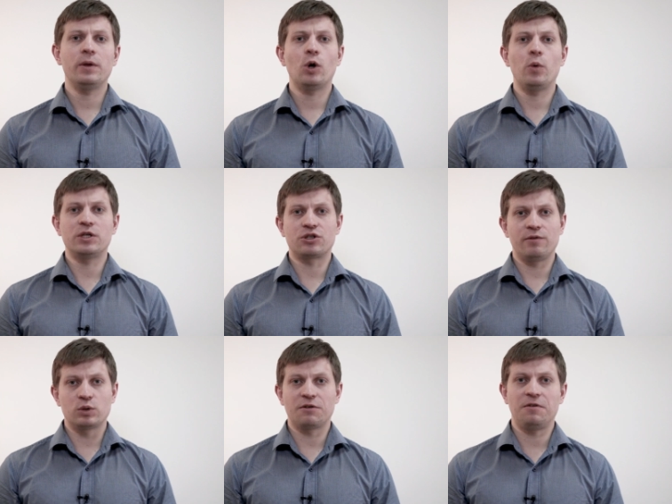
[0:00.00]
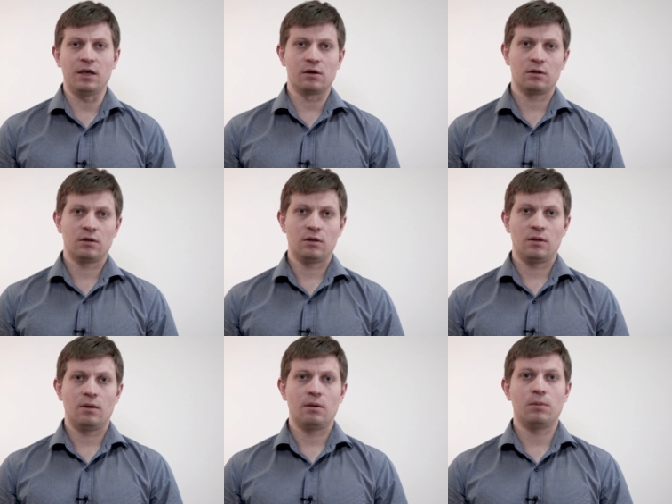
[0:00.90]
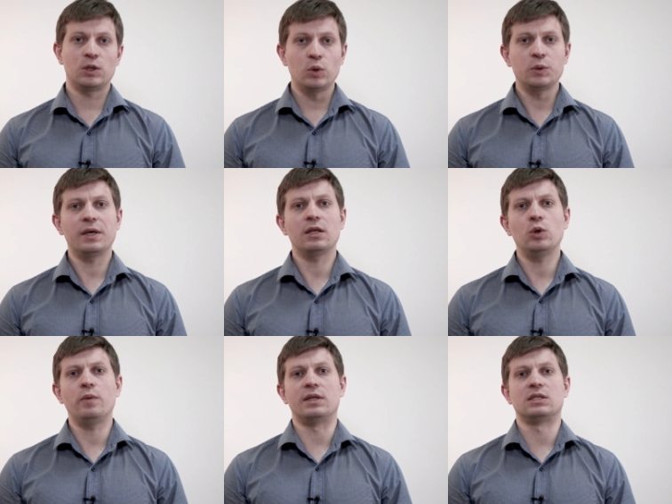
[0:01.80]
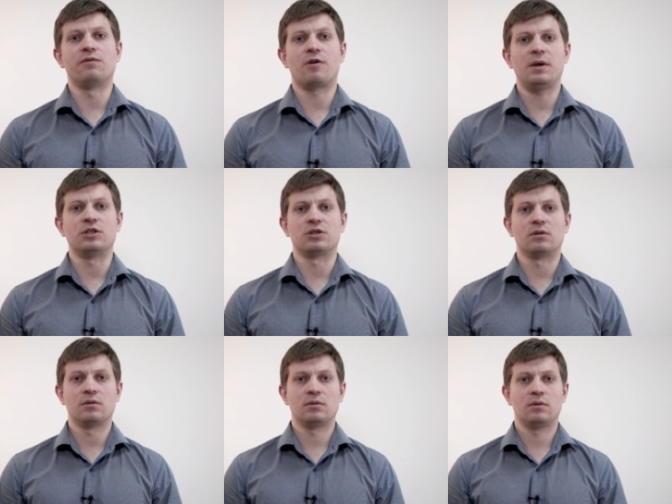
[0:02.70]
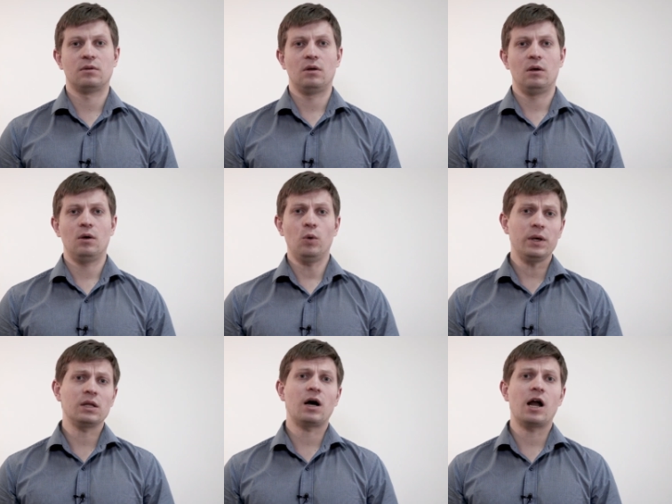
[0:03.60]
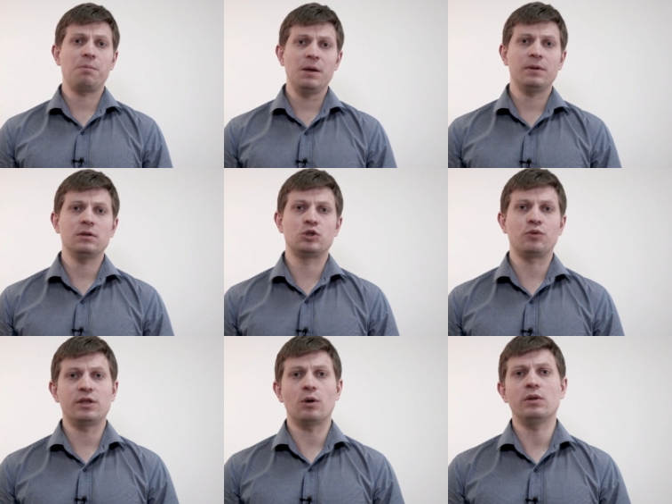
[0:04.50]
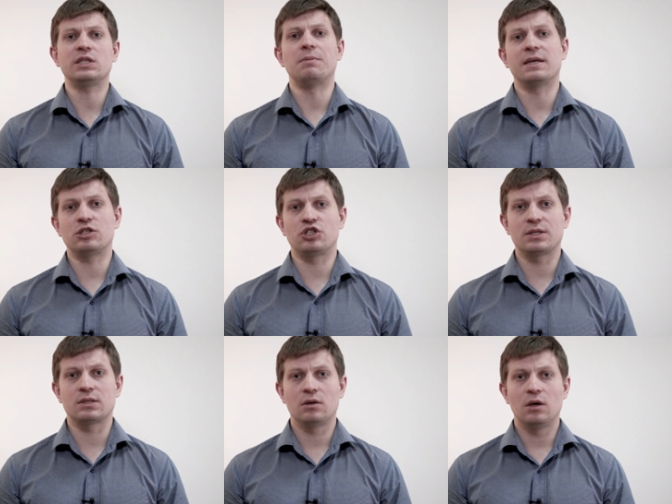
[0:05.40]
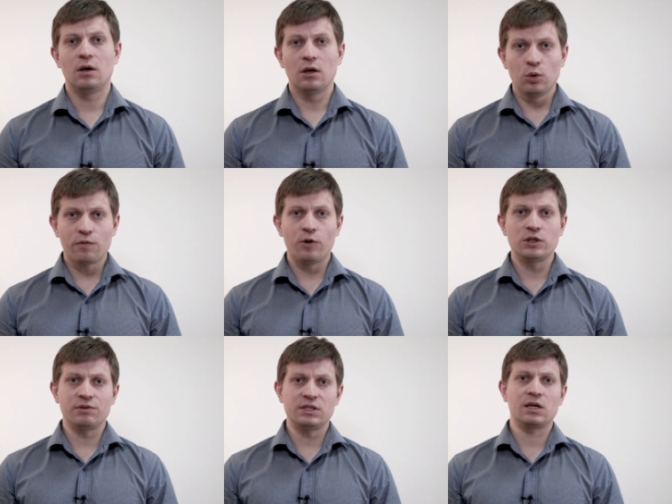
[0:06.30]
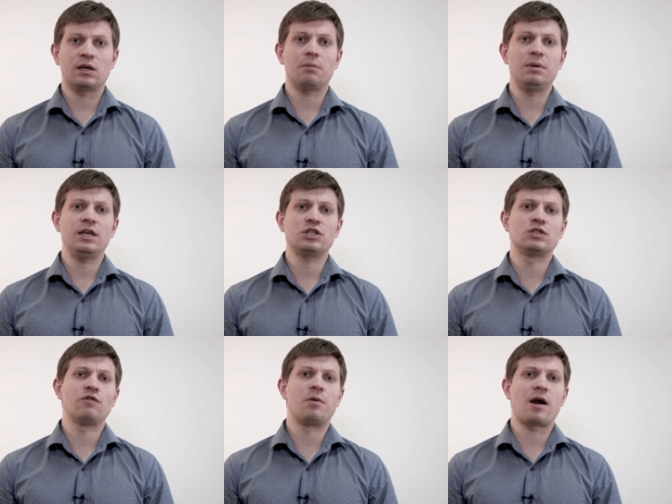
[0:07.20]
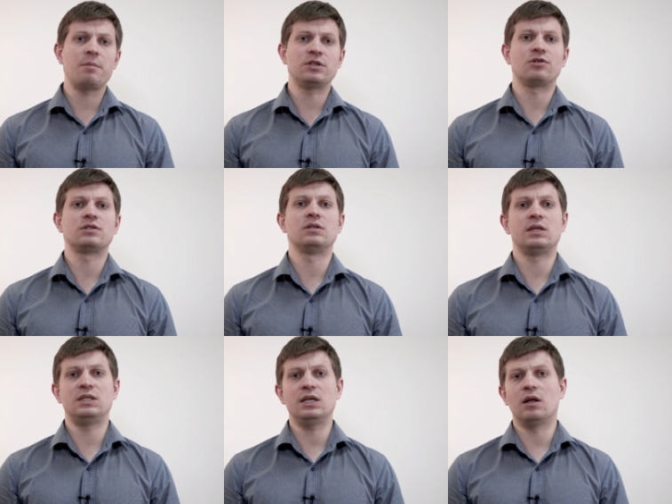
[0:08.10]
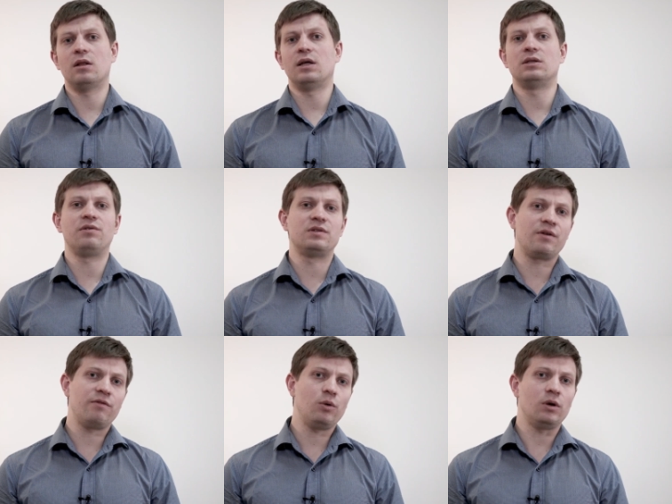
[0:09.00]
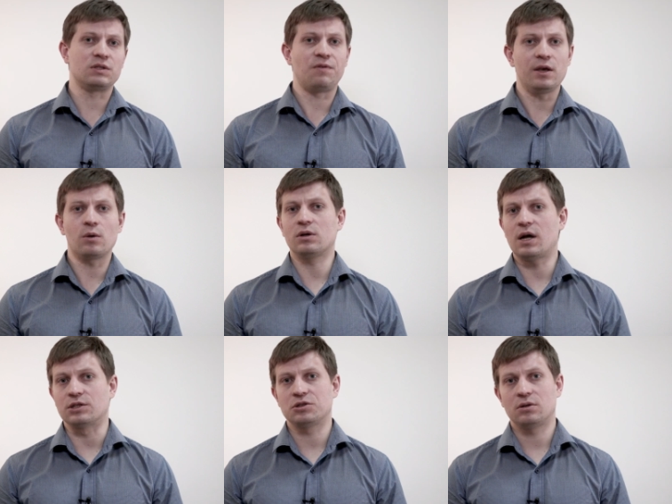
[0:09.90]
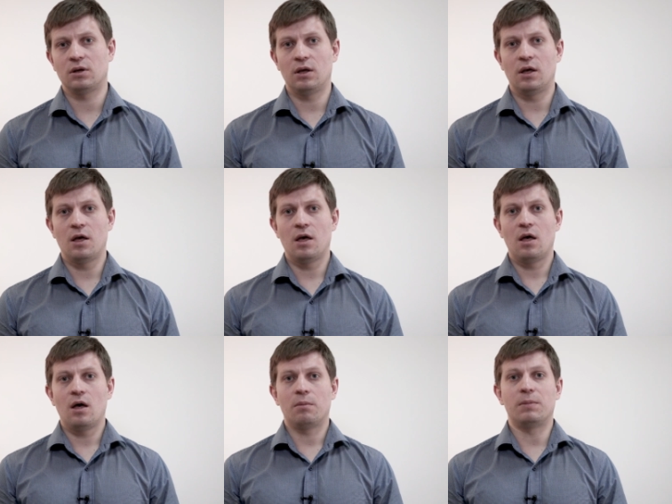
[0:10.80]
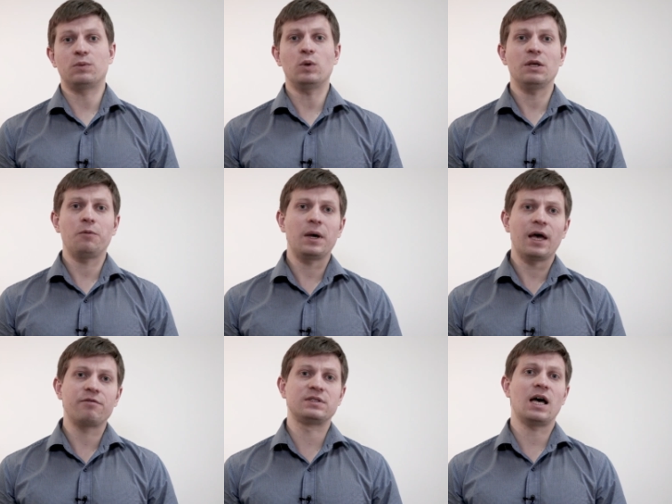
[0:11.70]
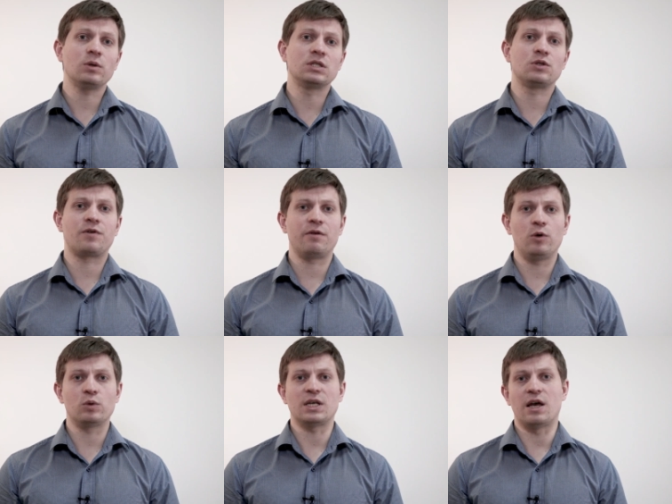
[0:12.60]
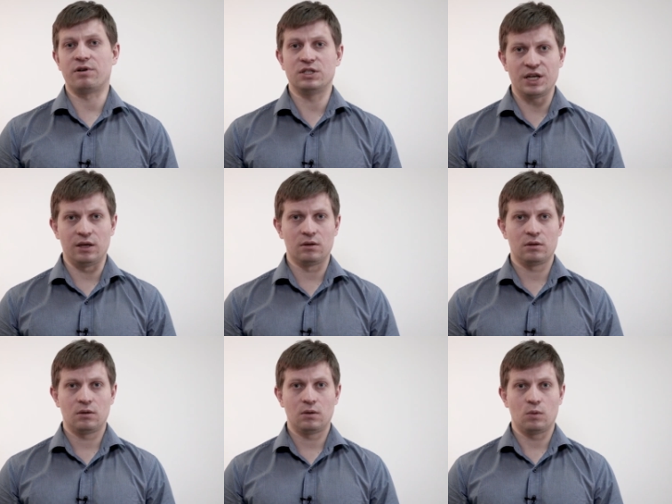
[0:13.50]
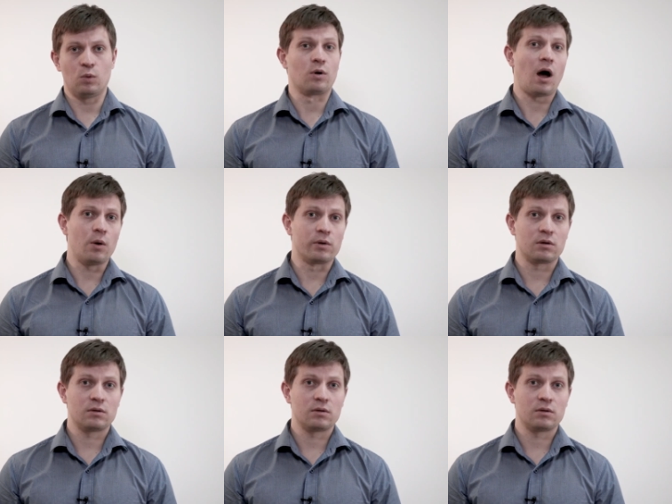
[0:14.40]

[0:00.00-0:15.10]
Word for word: we know which reviews are fake. But what we can do with this information? We can hire people to read all these messages, look for intrinsic combinations of parameters that signal that this review is fake or not. But what if we have thousands of reviews every day or hour?